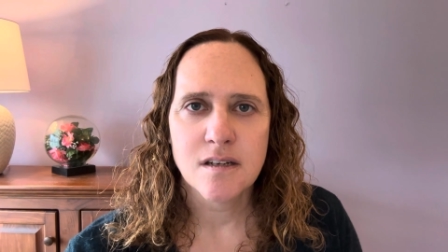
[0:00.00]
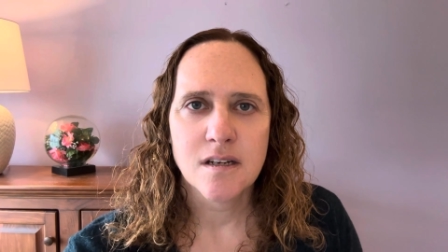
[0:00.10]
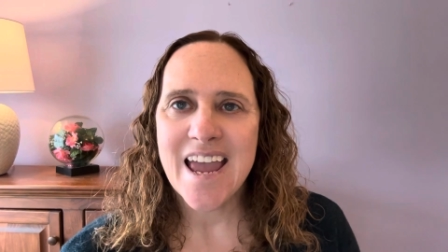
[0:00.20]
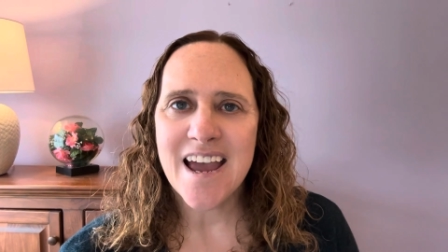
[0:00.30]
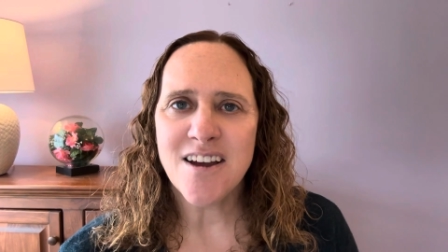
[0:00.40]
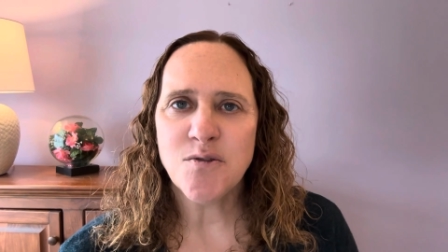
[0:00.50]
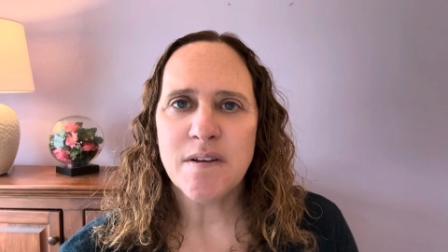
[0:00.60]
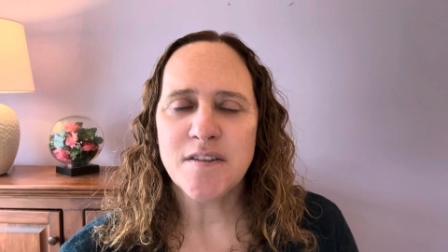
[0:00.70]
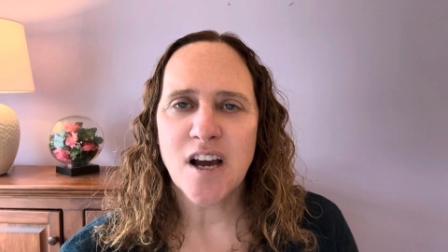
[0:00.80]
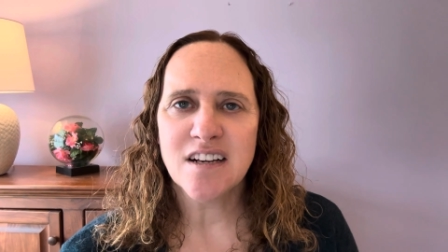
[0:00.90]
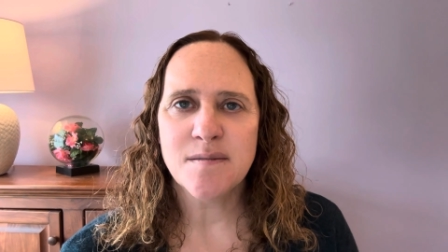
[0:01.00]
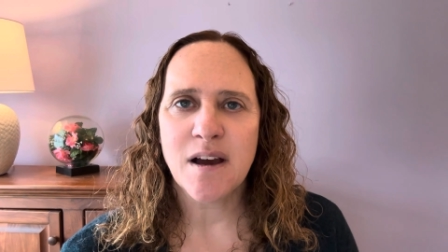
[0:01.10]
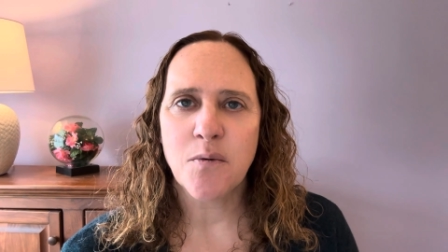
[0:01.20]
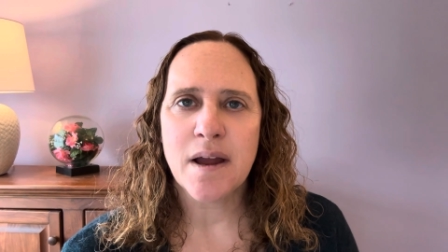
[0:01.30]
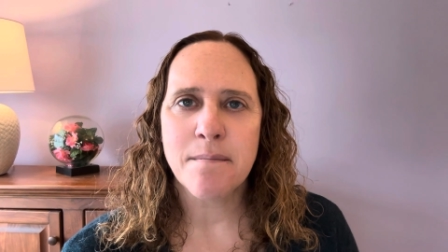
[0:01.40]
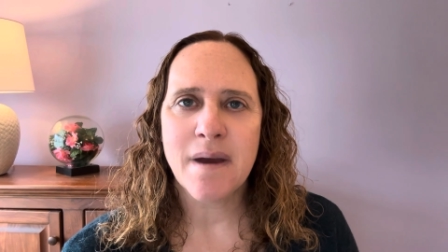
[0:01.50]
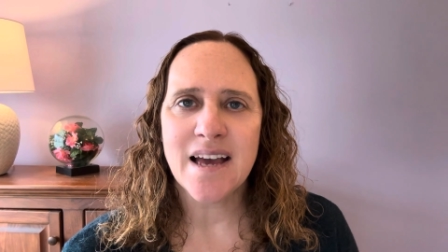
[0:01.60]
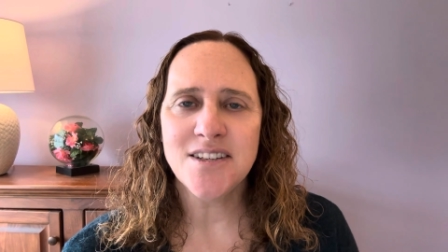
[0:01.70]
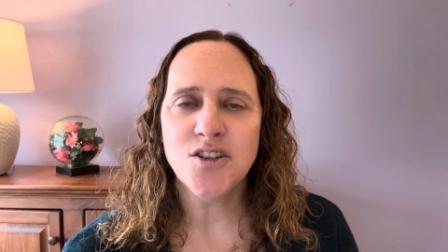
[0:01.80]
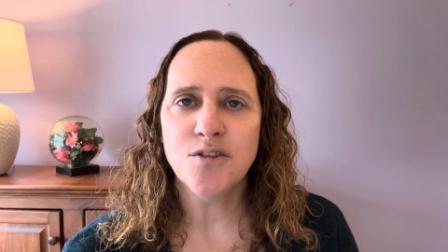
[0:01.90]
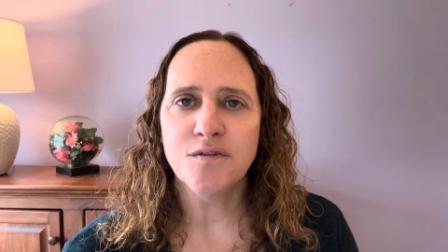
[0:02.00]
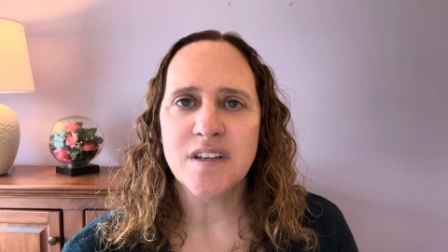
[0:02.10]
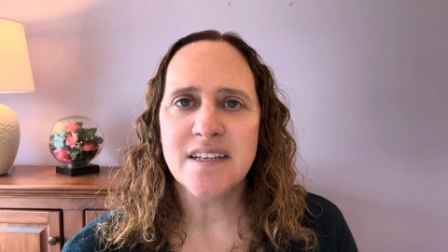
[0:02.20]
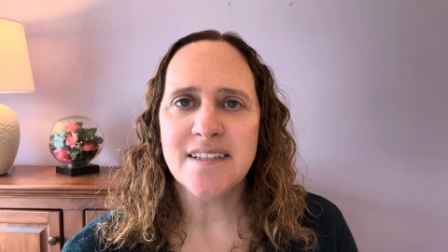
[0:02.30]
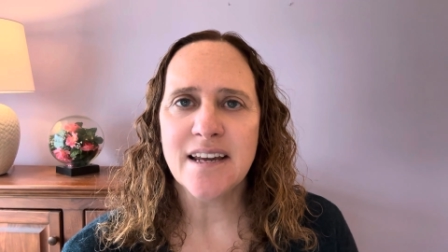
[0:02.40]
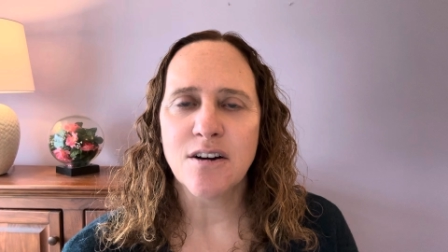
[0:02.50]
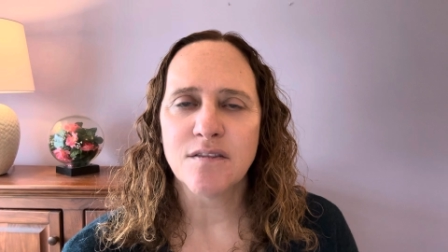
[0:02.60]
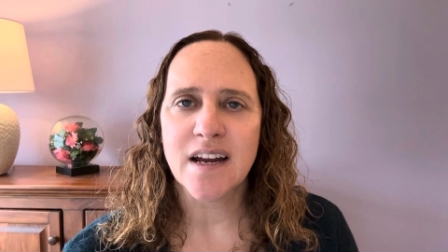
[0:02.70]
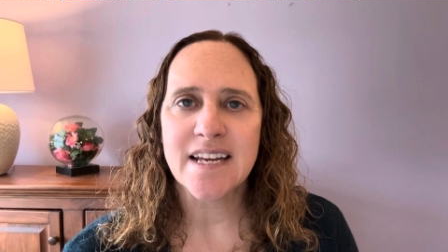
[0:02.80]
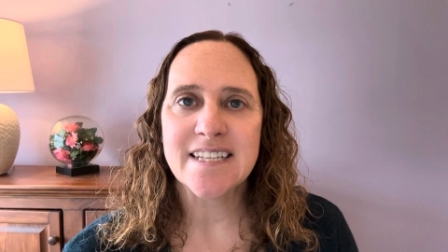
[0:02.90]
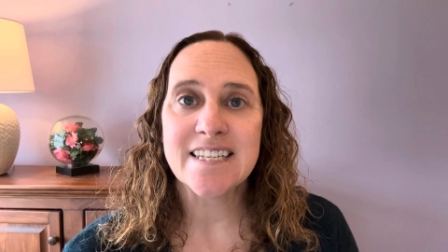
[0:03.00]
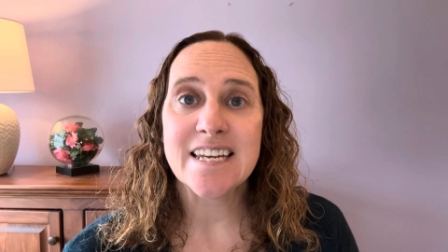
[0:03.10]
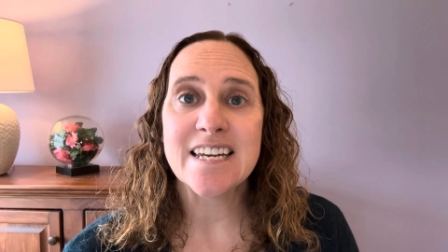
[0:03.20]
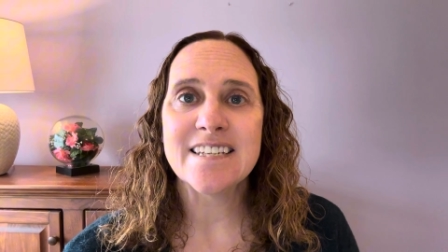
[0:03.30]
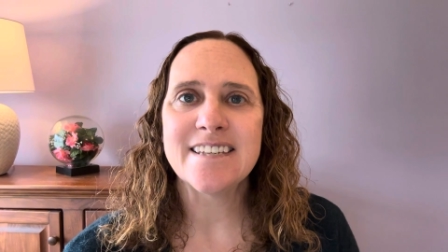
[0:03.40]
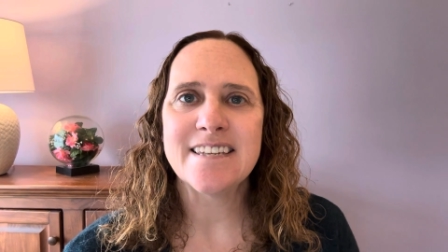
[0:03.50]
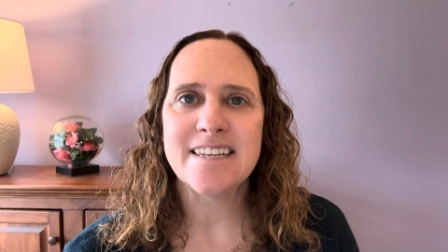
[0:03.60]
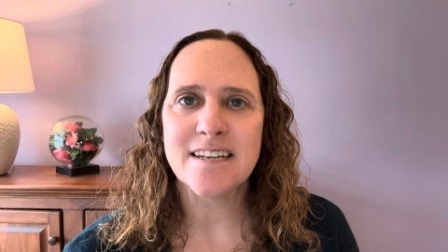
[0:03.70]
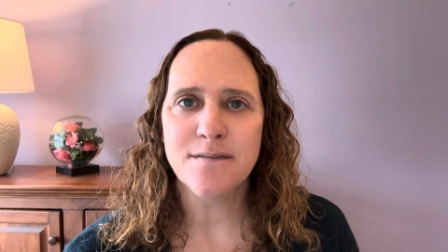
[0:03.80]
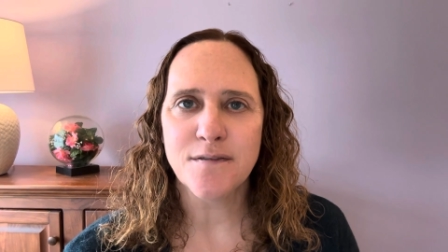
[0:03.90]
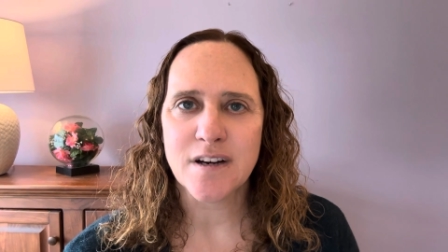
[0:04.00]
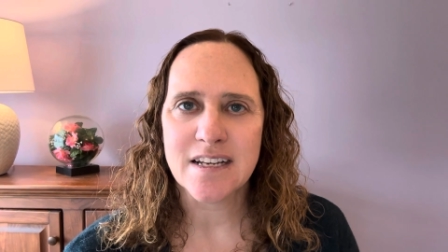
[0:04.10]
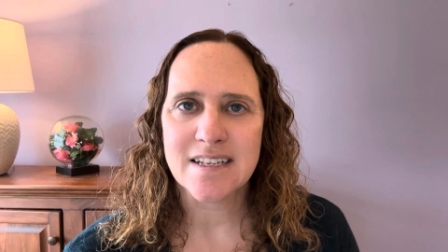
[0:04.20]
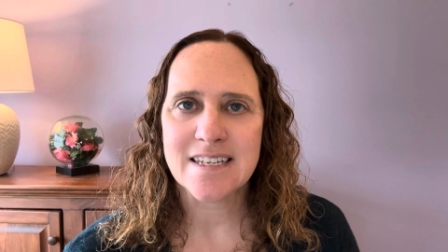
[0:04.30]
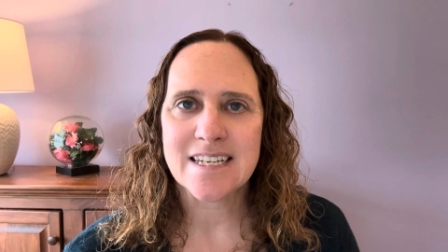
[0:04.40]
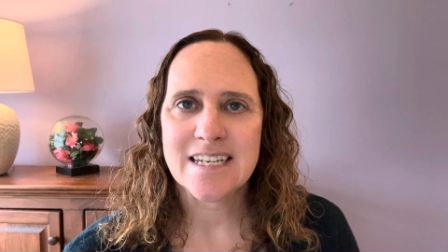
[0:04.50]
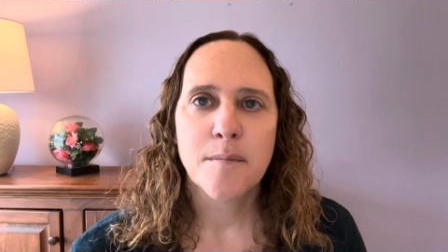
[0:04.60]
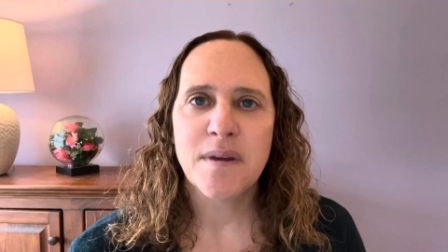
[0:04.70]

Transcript: And we've talked about why Master Resale Rights is different,